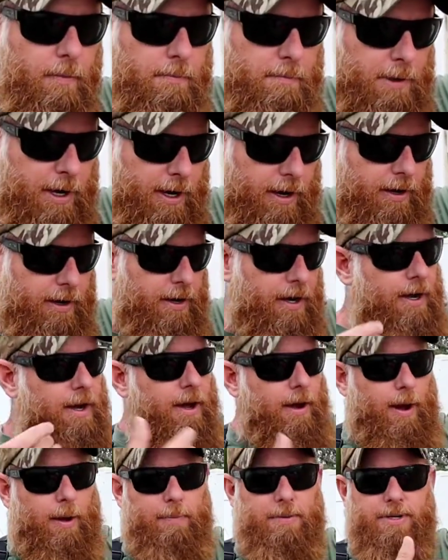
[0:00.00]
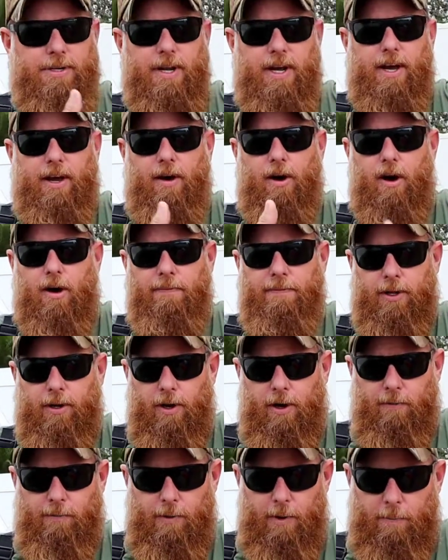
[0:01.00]
But I'm staying off the
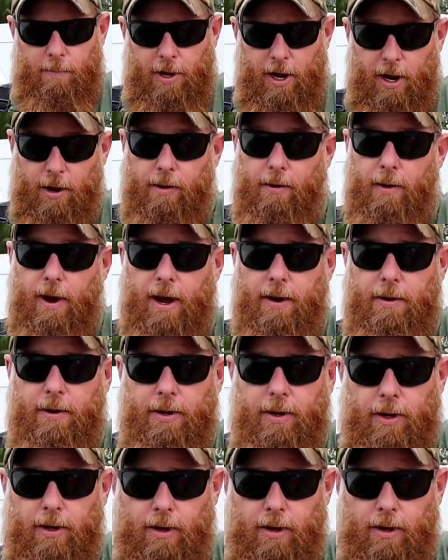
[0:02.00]
cover. I'm not crowding the